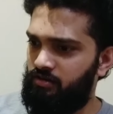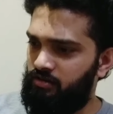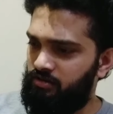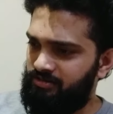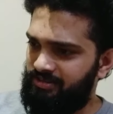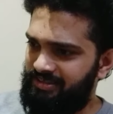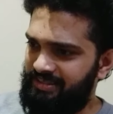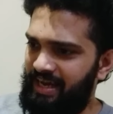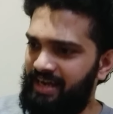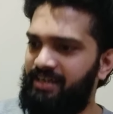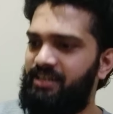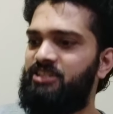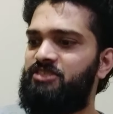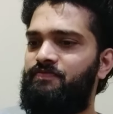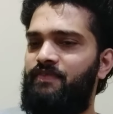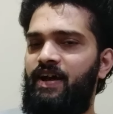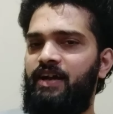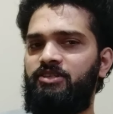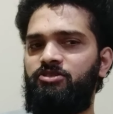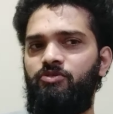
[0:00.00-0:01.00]

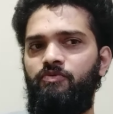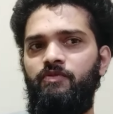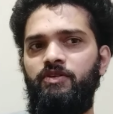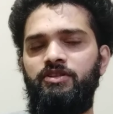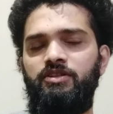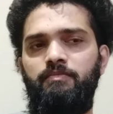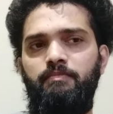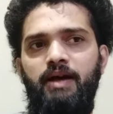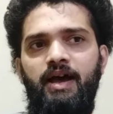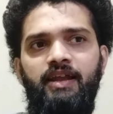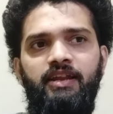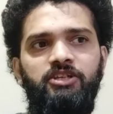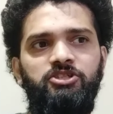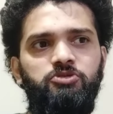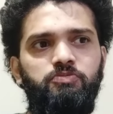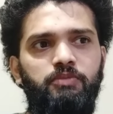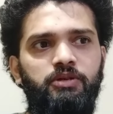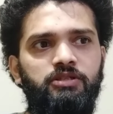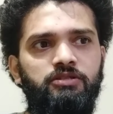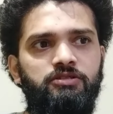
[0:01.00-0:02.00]
satisfactory with the
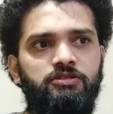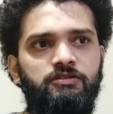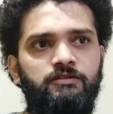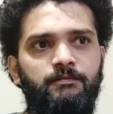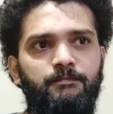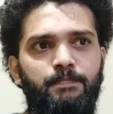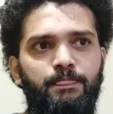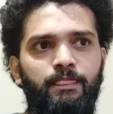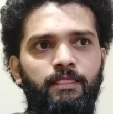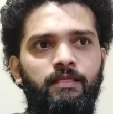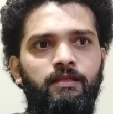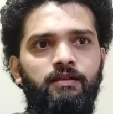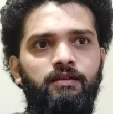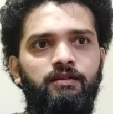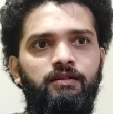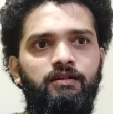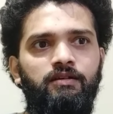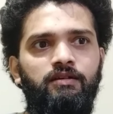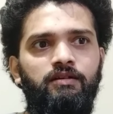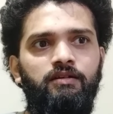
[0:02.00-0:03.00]
management,
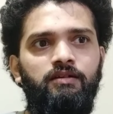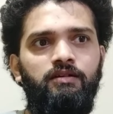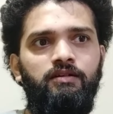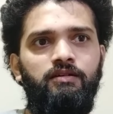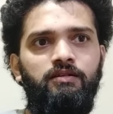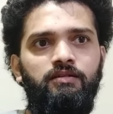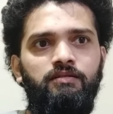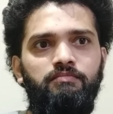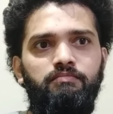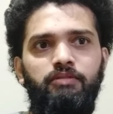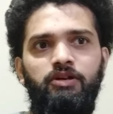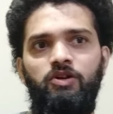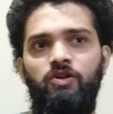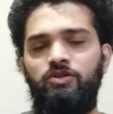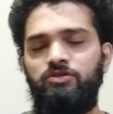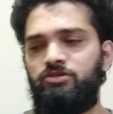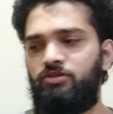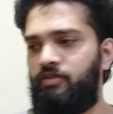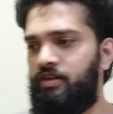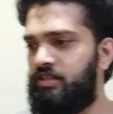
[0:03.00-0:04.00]

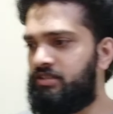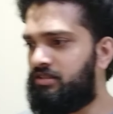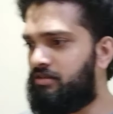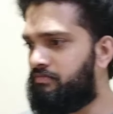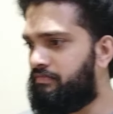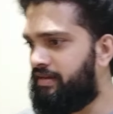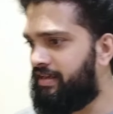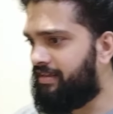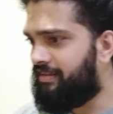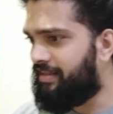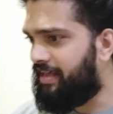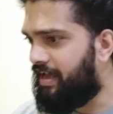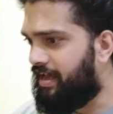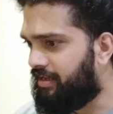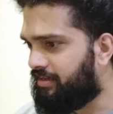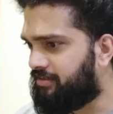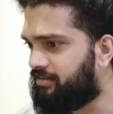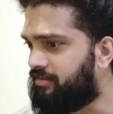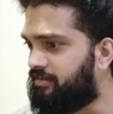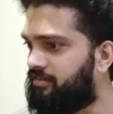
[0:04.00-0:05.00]
because the reason being
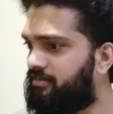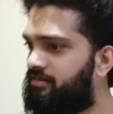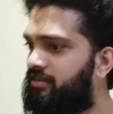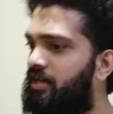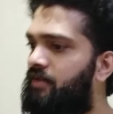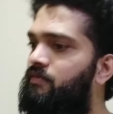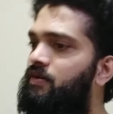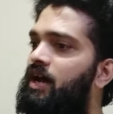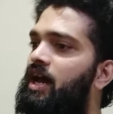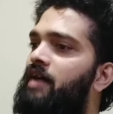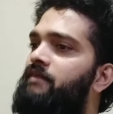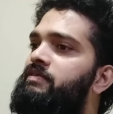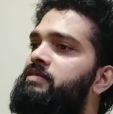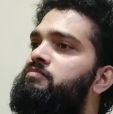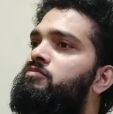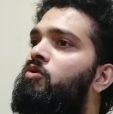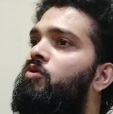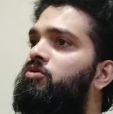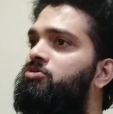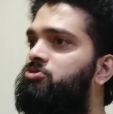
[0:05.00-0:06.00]
that they were having
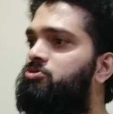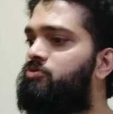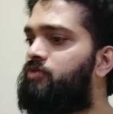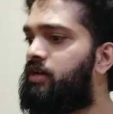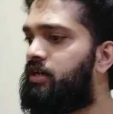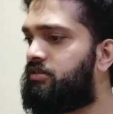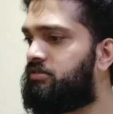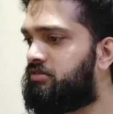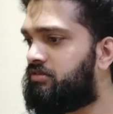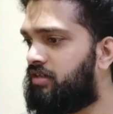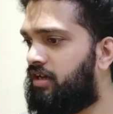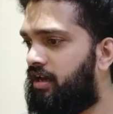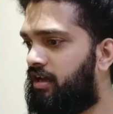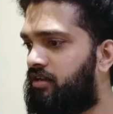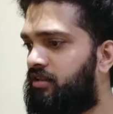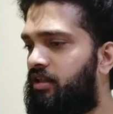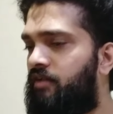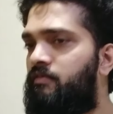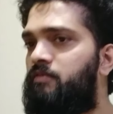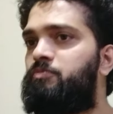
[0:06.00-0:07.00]
more stress
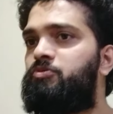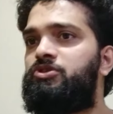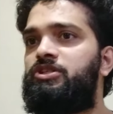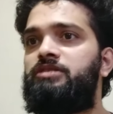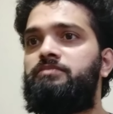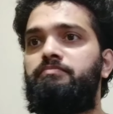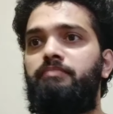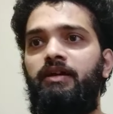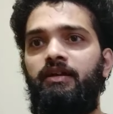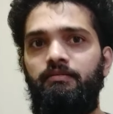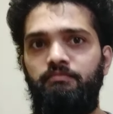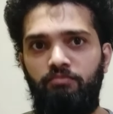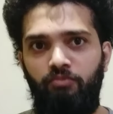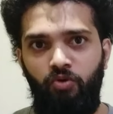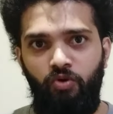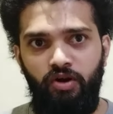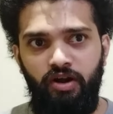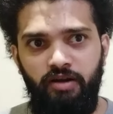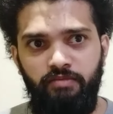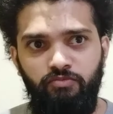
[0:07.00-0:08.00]
and they were putting
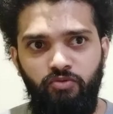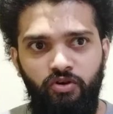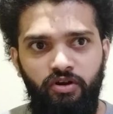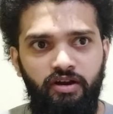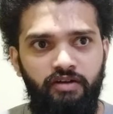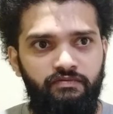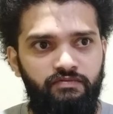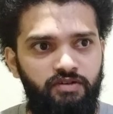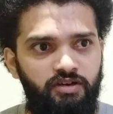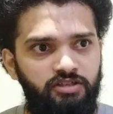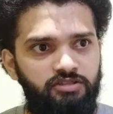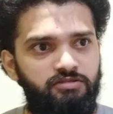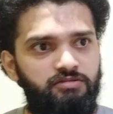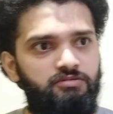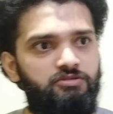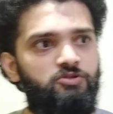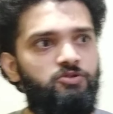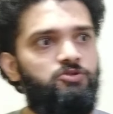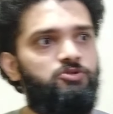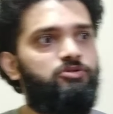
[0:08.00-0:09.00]
more and more efforts
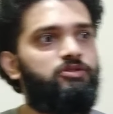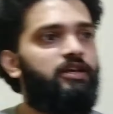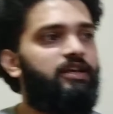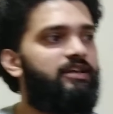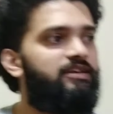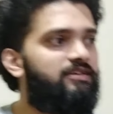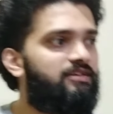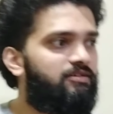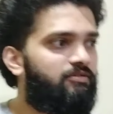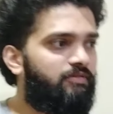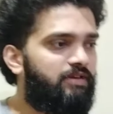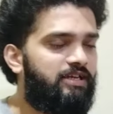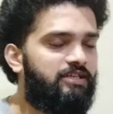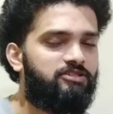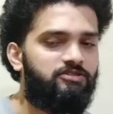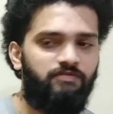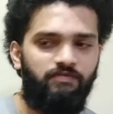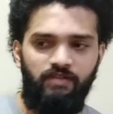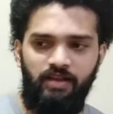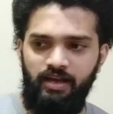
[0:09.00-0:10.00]
due to the
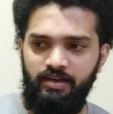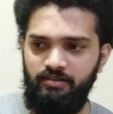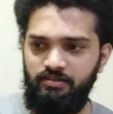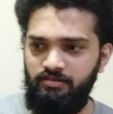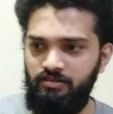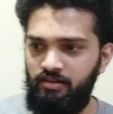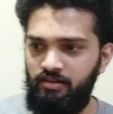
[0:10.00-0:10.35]
increased flight